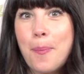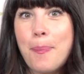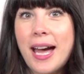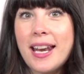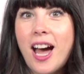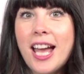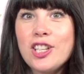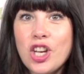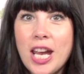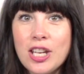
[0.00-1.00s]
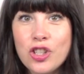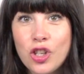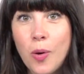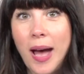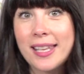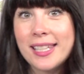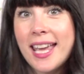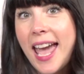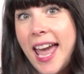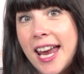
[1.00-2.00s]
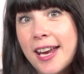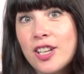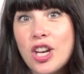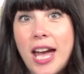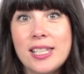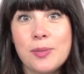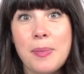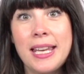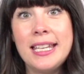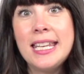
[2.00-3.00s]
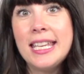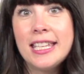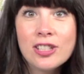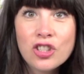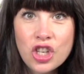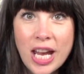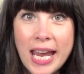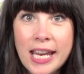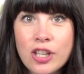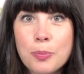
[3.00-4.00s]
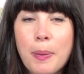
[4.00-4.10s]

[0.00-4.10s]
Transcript: But I change, you know, as I age, as my needs change.